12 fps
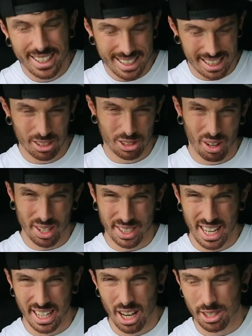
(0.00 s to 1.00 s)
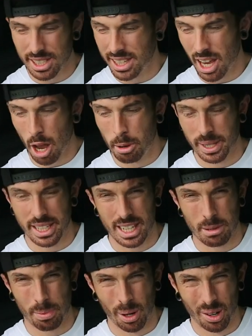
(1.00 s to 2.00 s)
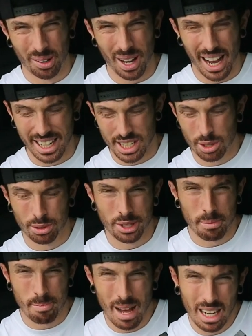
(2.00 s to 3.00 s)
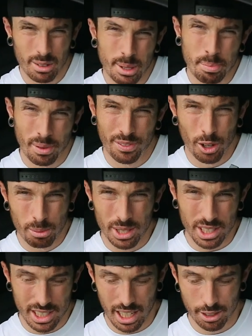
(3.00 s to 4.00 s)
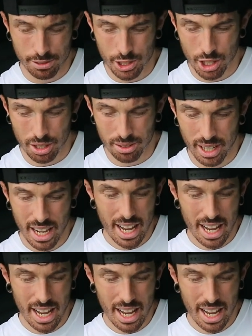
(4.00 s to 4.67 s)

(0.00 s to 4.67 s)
This little device here goes in the OBD port, and it's called the Mallory Performance Self Tune.